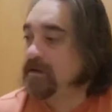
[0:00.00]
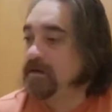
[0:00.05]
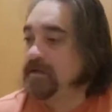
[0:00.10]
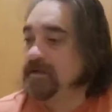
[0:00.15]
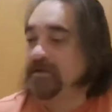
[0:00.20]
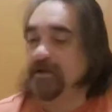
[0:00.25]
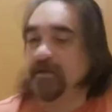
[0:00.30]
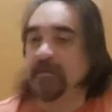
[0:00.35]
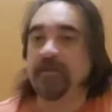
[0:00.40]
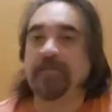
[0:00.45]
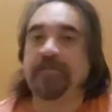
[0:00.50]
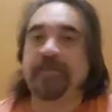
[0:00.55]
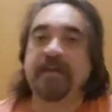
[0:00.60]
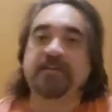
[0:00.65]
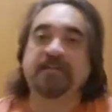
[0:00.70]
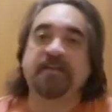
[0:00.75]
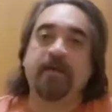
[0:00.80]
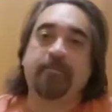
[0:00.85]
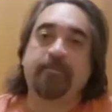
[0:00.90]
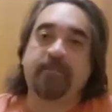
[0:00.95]
some of the things
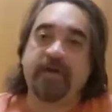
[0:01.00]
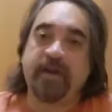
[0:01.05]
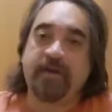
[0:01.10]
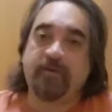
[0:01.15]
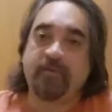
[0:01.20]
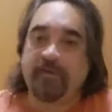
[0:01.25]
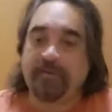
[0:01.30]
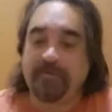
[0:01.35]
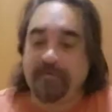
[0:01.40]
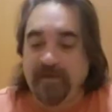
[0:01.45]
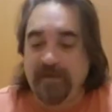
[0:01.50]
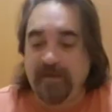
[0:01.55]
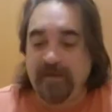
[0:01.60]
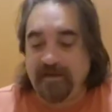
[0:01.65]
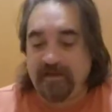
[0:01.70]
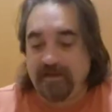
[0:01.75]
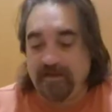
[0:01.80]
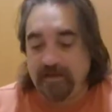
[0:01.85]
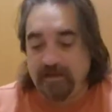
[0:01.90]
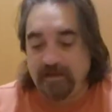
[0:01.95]
I bring with me
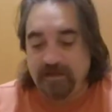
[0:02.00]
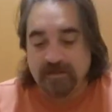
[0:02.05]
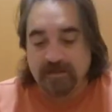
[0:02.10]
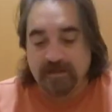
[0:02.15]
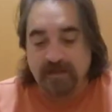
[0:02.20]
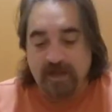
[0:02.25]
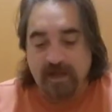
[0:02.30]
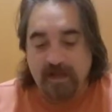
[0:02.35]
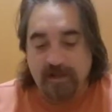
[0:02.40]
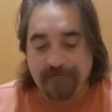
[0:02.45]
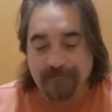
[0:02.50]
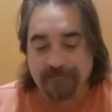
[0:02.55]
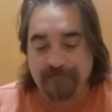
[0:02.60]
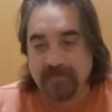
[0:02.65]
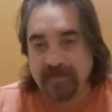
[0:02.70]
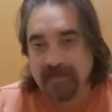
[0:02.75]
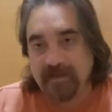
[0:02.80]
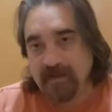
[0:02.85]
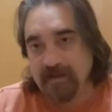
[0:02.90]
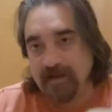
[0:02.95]
is I
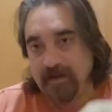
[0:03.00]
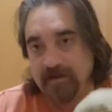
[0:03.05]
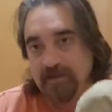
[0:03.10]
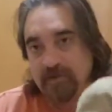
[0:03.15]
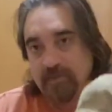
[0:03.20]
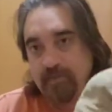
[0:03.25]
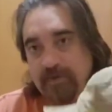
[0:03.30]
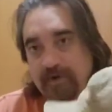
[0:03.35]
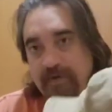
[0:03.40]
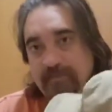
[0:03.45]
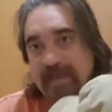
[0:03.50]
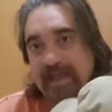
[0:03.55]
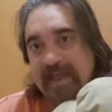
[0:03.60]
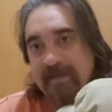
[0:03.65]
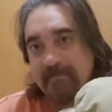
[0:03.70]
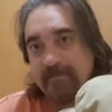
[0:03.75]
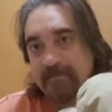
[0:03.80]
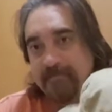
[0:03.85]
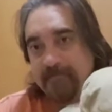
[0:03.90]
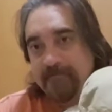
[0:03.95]
do bring my
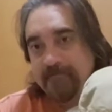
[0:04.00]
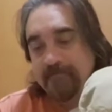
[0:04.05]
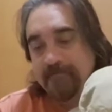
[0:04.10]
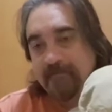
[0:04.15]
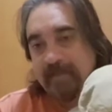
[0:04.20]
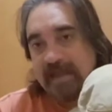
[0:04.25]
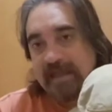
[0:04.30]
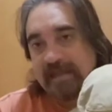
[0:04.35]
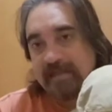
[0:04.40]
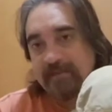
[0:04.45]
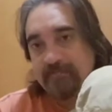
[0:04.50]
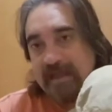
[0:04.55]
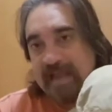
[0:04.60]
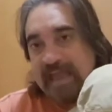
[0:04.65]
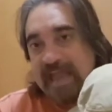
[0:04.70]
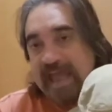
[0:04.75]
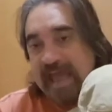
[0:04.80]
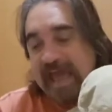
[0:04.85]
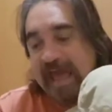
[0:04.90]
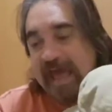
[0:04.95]

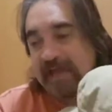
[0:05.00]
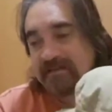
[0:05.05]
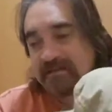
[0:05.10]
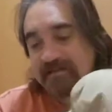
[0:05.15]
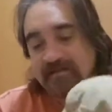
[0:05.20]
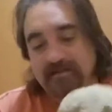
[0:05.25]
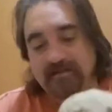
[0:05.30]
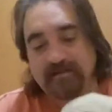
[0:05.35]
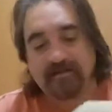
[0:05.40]
hat.